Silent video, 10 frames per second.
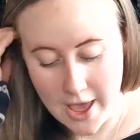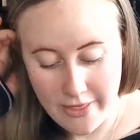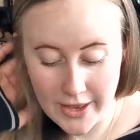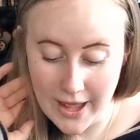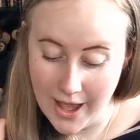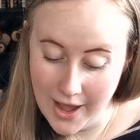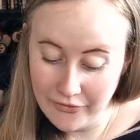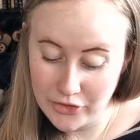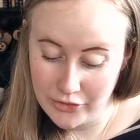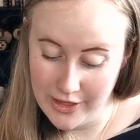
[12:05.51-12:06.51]
And then
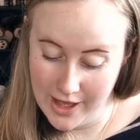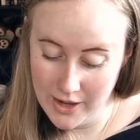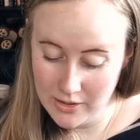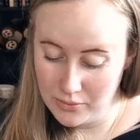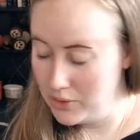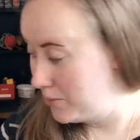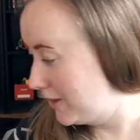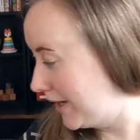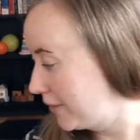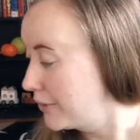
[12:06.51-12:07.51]
after that, we were
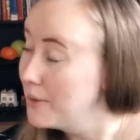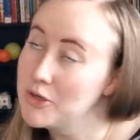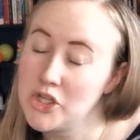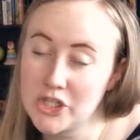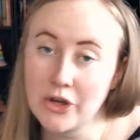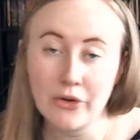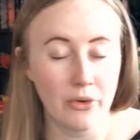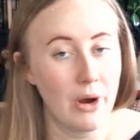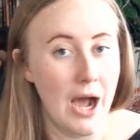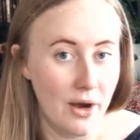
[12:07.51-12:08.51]
like, okay, but she's gonna
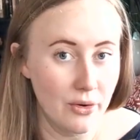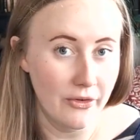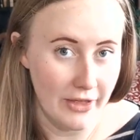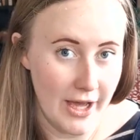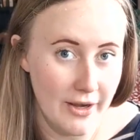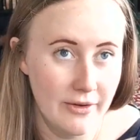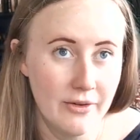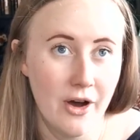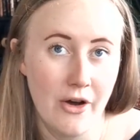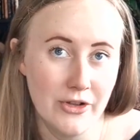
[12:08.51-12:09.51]
grow out of that,
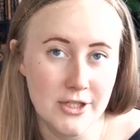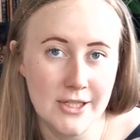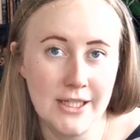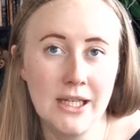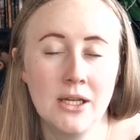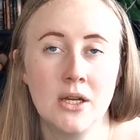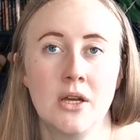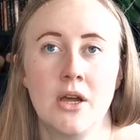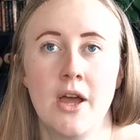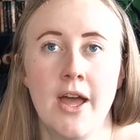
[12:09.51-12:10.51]
obviously,
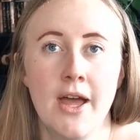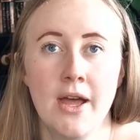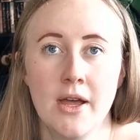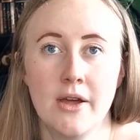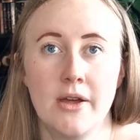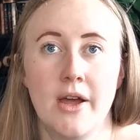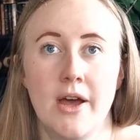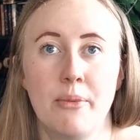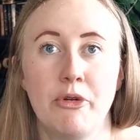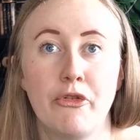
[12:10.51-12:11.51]

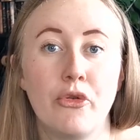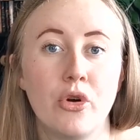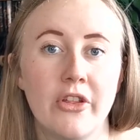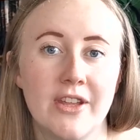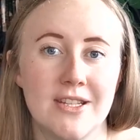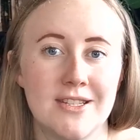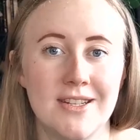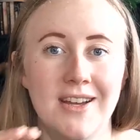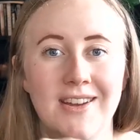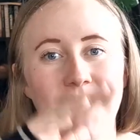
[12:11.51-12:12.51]
before
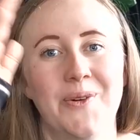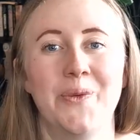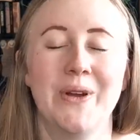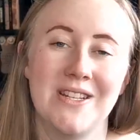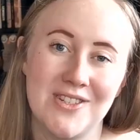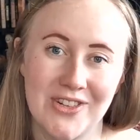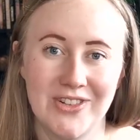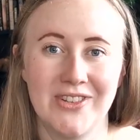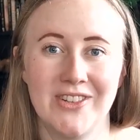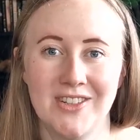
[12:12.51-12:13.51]
this
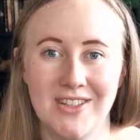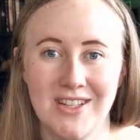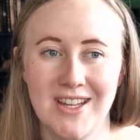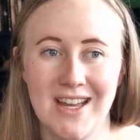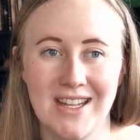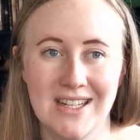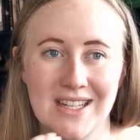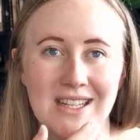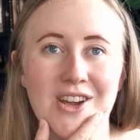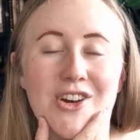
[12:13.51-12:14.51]
winter and
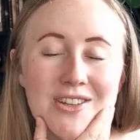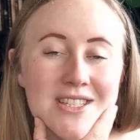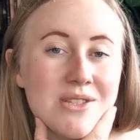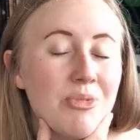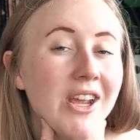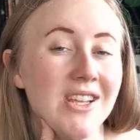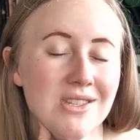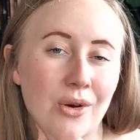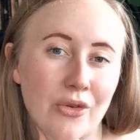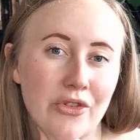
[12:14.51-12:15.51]
like early spring
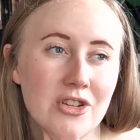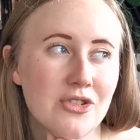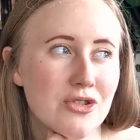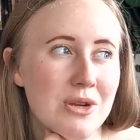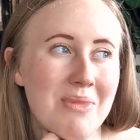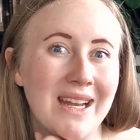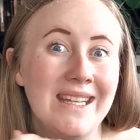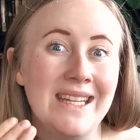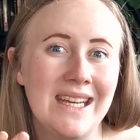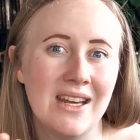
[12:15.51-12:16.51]
is over. So she might
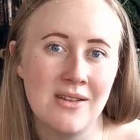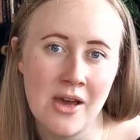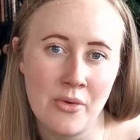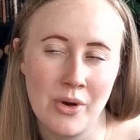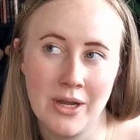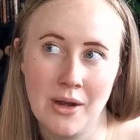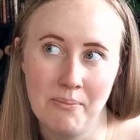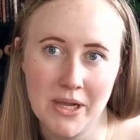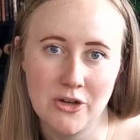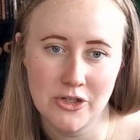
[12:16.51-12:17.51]
need another one in a
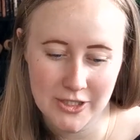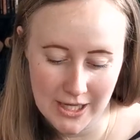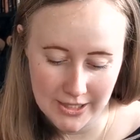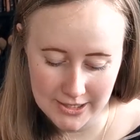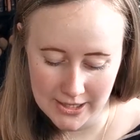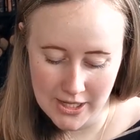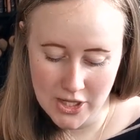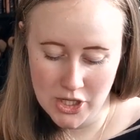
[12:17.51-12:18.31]
bigger size.